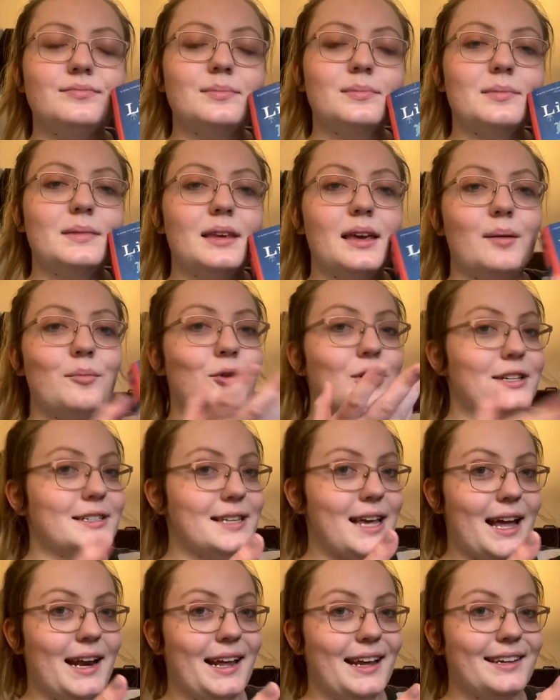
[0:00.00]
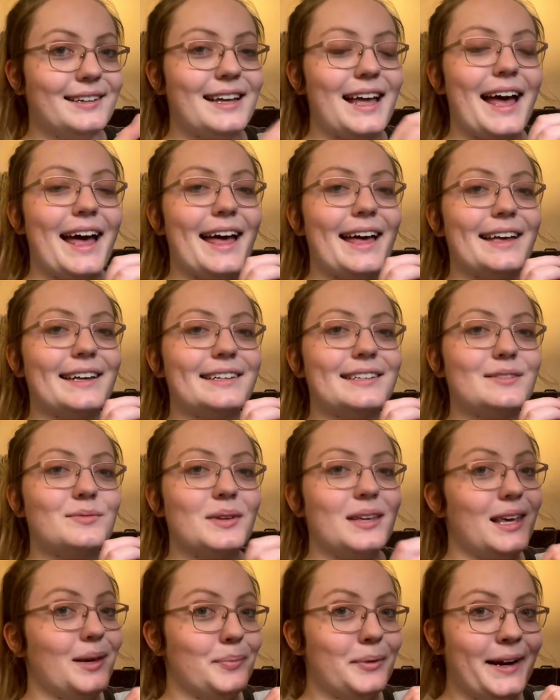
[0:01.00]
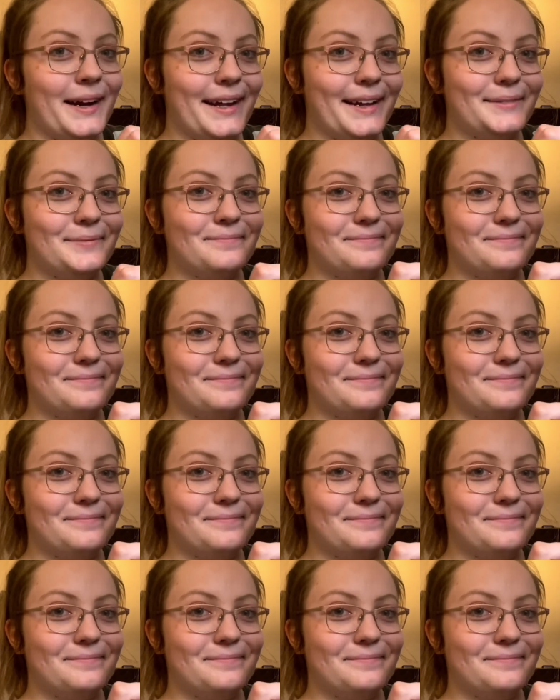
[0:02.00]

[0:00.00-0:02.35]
get more exciting as we keep reading.